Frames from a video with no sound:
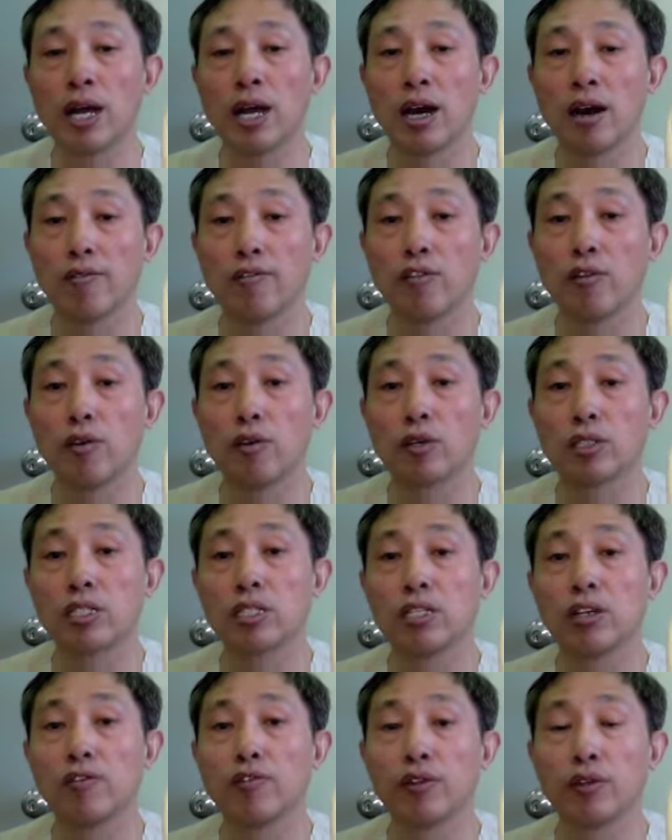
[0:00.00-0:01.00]
Of course,
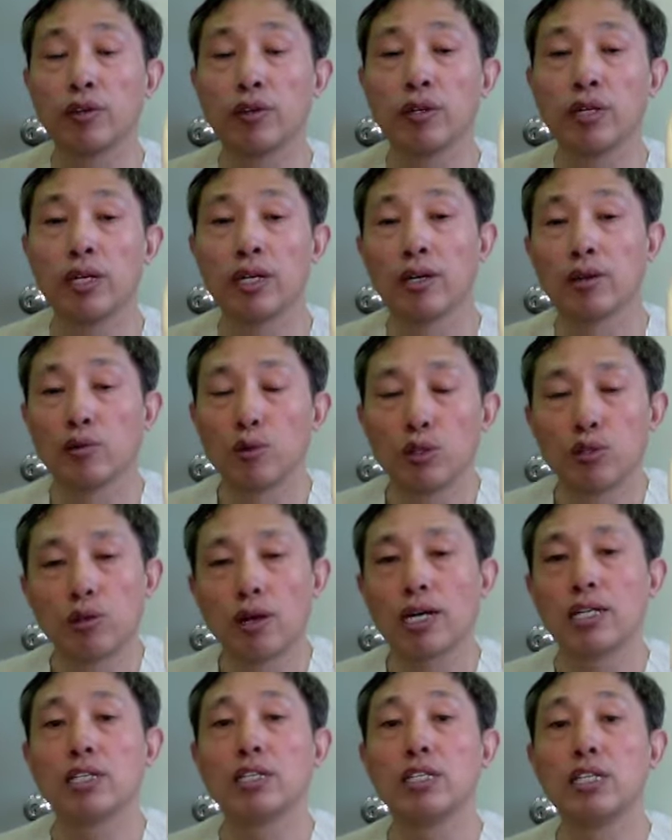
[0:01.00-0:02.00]
if we
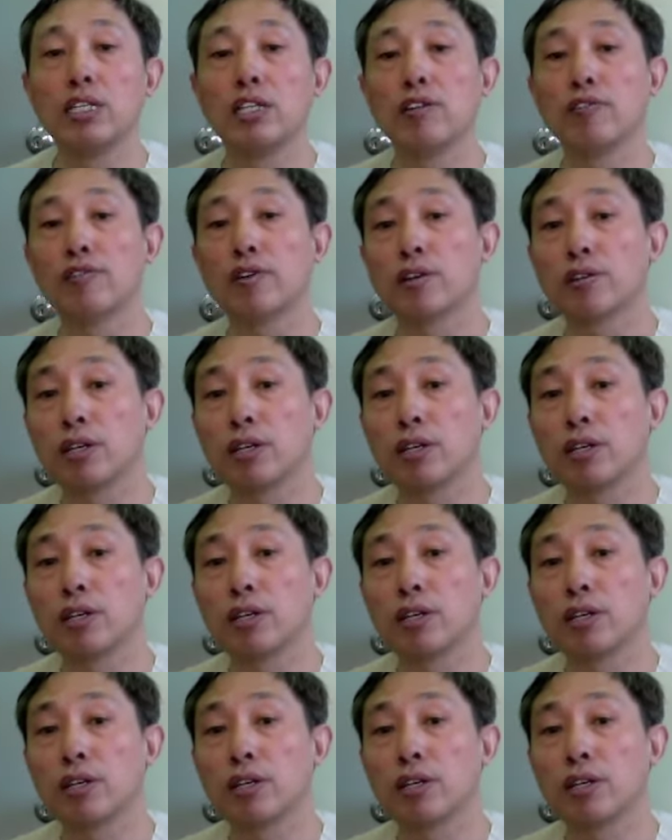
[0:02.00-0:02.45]
try to